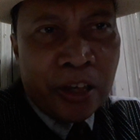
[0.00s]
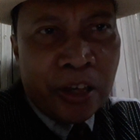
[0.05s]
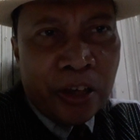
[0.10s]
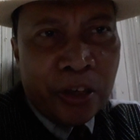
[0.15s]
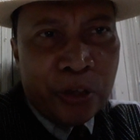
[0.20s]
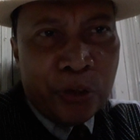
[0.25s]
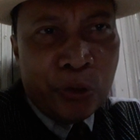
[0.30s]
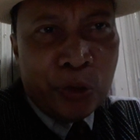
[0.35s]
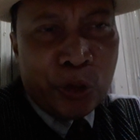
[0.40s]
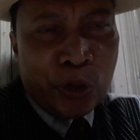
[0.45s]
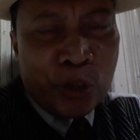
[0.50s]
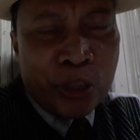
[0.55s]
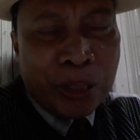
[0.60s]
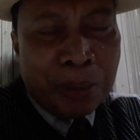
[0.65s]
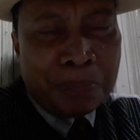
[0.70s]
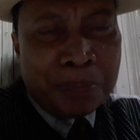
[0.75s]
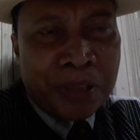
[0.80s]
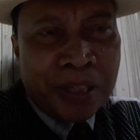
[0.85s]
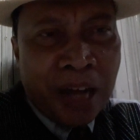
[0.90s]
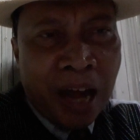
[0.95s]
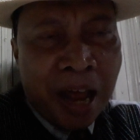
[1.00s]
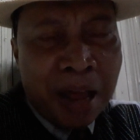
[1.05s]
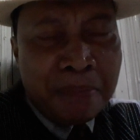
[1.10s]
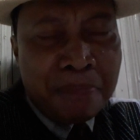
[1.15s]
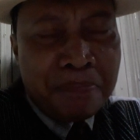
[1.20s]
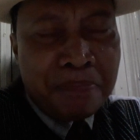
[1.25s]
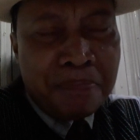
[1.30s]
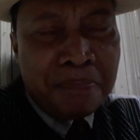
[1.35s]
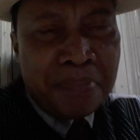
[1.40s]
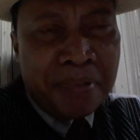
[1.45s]
you should subscribe,
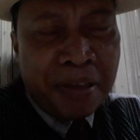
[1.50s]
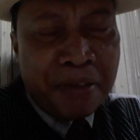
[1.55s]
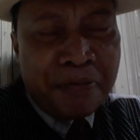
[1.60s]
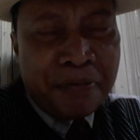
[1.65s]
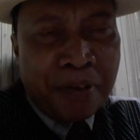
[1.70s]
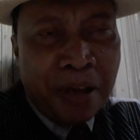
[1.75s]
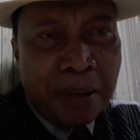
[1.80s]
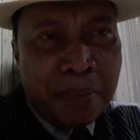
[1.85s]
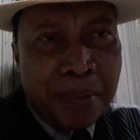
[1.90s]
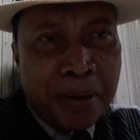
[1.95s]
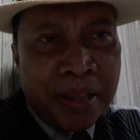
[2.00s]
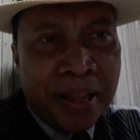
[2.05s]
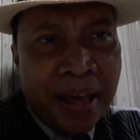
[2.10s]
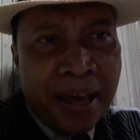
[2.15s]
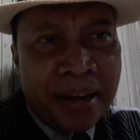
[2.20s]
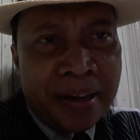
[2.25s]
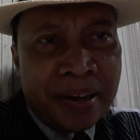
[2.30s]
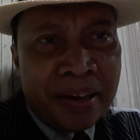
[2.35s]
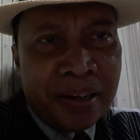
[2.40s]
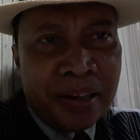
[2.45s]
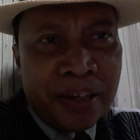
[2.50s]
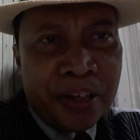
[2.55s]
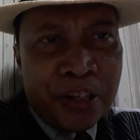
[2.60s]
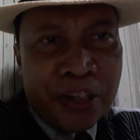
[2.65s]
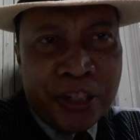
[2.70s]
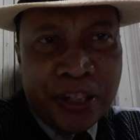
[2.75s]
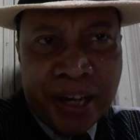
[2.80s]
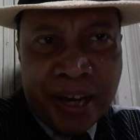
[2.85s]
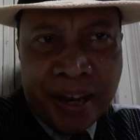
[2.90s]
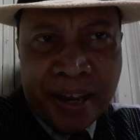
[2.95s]
give comment, and
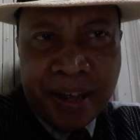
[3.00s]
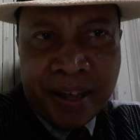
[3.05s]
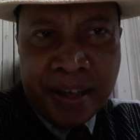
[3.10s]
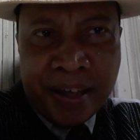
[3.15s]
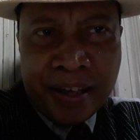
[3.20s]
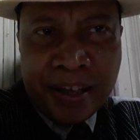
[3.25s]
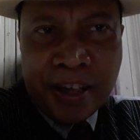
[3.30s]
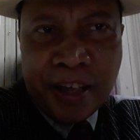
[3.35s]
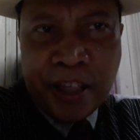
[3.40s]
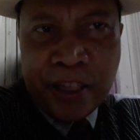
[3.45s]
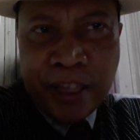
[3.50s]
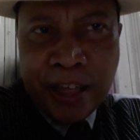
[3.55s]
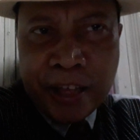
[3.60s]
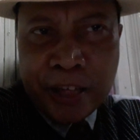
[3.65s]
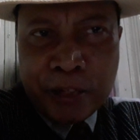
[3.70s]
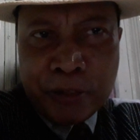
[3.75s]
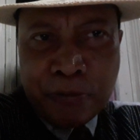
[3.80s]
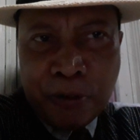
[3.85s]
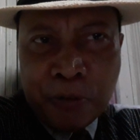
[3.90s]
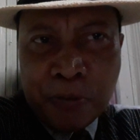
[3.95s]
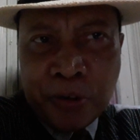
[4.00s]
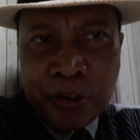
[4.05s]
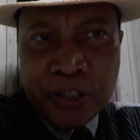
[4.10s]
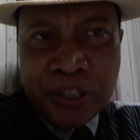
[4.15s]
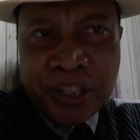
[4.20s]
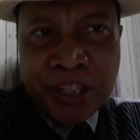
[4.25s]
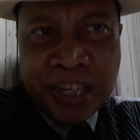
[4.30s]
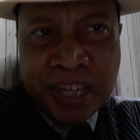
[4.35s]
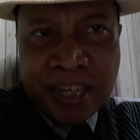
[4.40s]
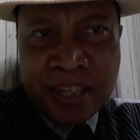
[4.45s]
share. Thanks for
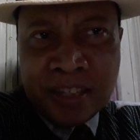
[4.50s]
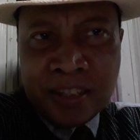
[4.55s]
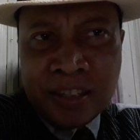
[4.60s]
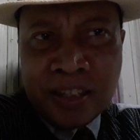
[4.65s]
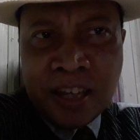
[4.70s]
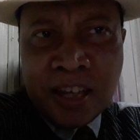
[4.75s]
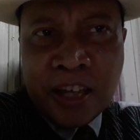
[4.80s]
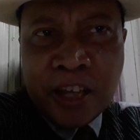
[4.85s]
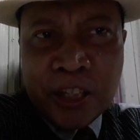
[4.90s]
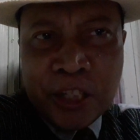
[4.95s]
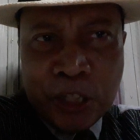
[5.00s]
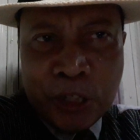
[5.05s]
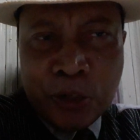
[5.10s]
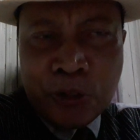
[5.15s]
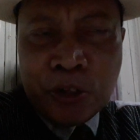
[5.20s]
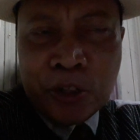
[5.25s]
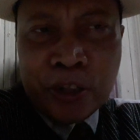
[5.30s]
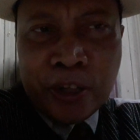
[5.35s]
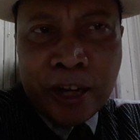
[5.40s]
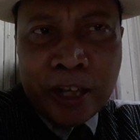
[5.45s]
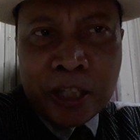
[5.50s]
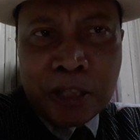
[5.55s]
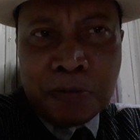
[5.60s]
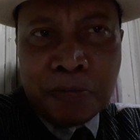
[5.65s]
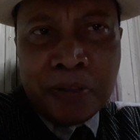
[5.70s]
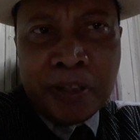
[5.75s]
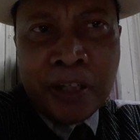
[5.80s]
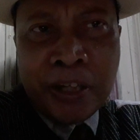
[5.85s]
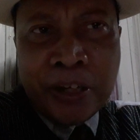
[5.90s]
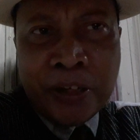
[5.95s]
watching. See you on the next
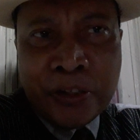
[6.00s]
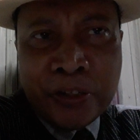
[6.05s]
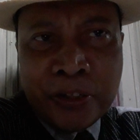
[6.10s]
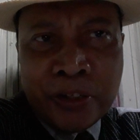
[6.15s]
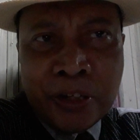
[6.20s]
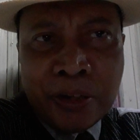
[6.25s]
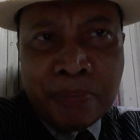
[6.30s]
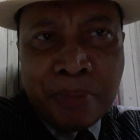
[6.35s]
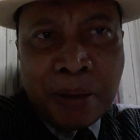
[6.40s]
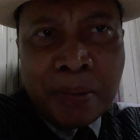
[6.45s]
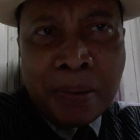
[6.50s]
video. Bye